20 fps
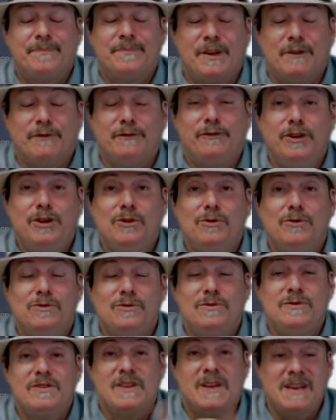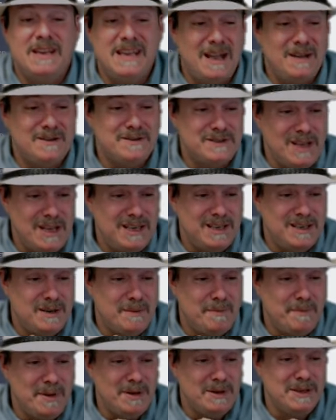the fuse on the outside of
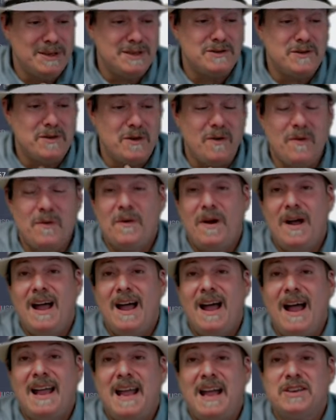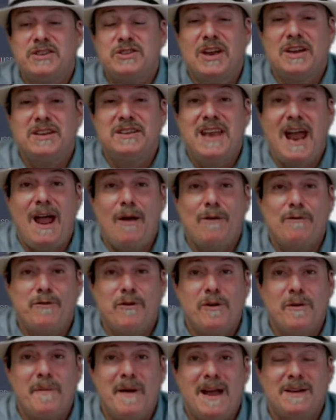the building, so uh, I got shut down
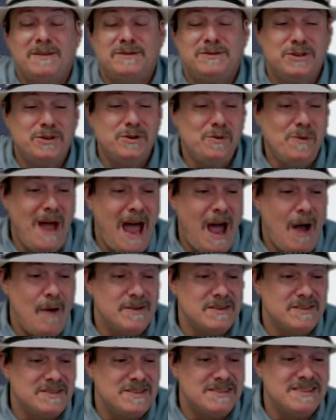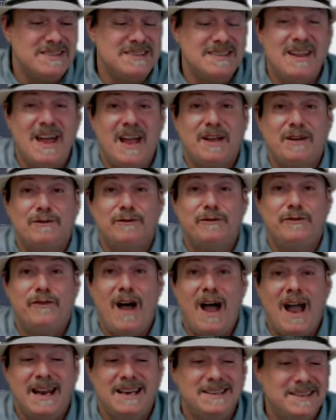for about two hours until I could
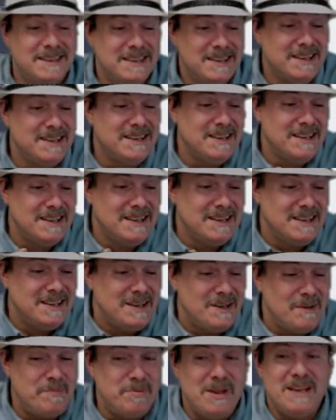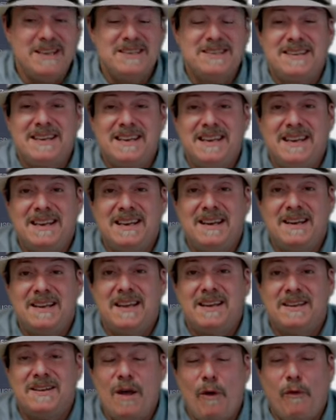find a place to get
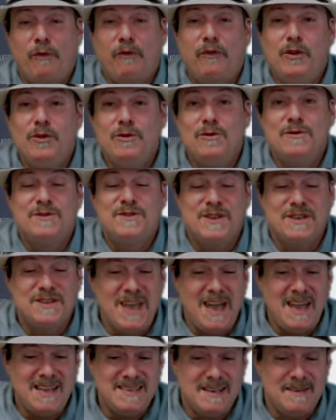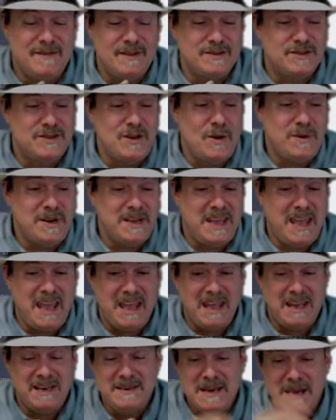a, a fuse the size of a soda
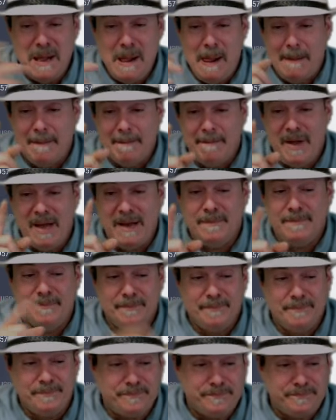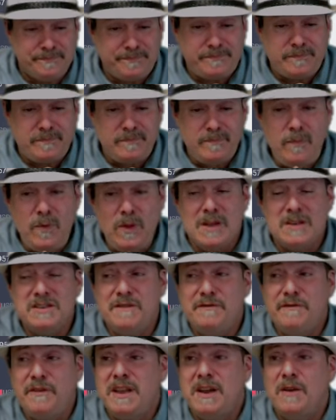can. But because
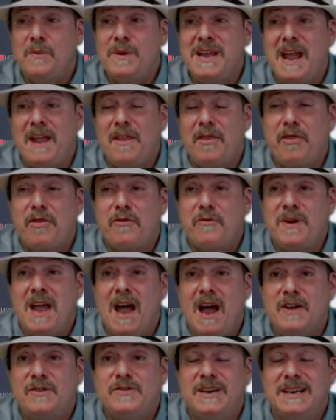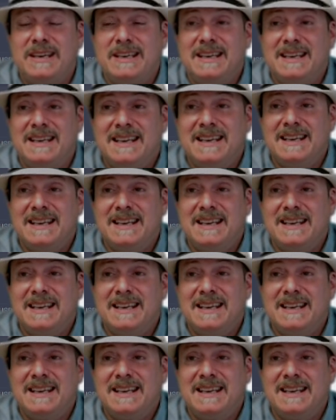you figure we got 300